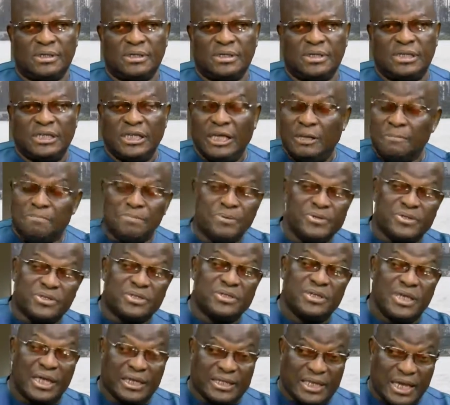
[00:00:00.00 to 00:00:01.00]
The
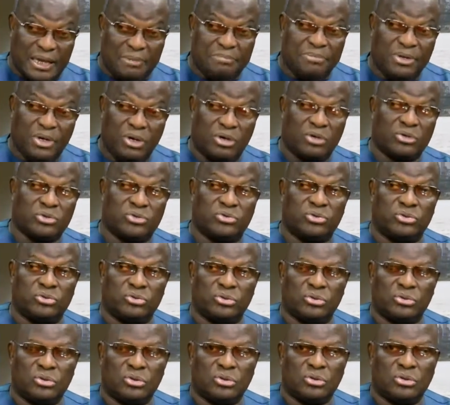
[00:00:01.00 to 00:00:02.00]
APC that I belong to,
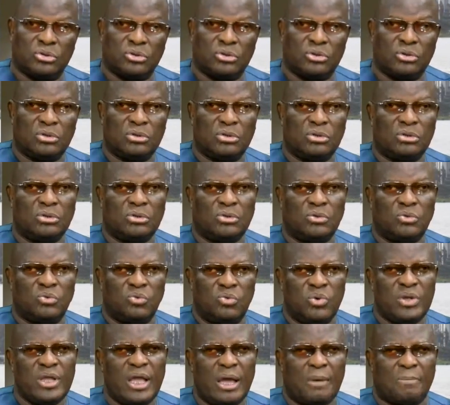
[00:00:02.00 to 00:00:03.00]

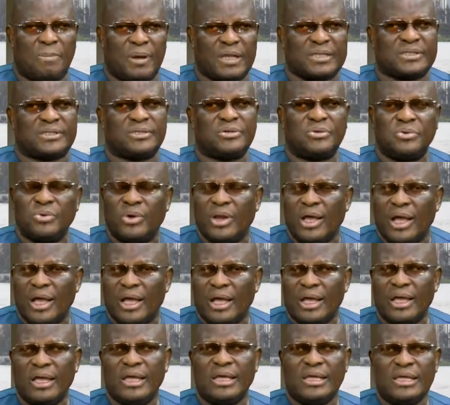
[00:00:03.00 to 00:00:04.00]
we are particular
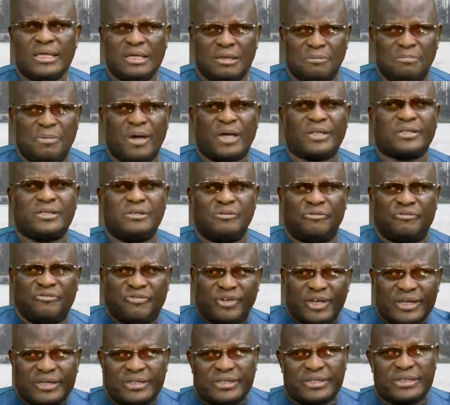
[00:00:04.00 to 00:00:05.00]
about
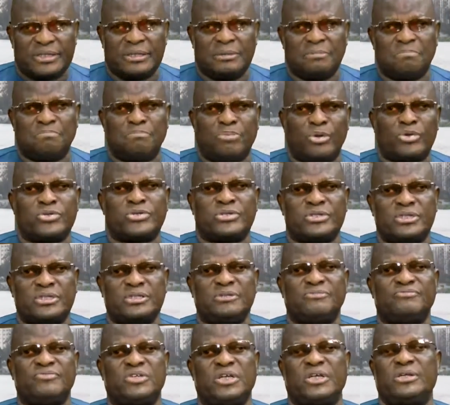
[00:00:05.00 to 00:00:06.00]
effecting
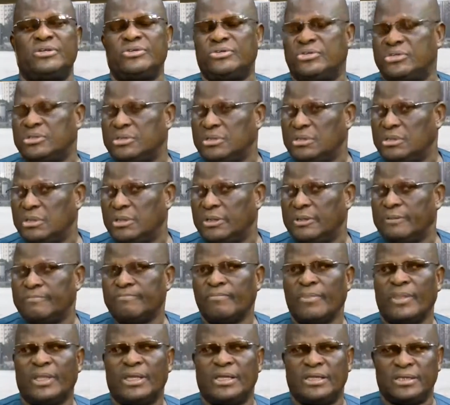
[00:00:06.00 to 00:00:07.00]
positive change
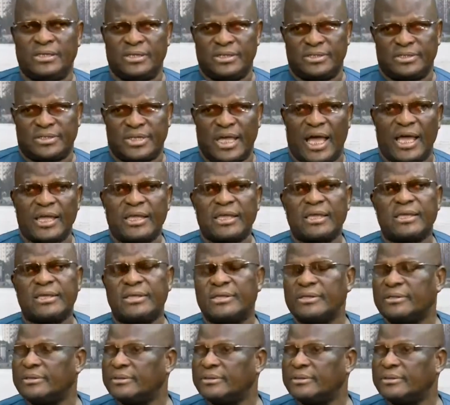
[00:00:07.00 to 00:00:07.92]
in the psyche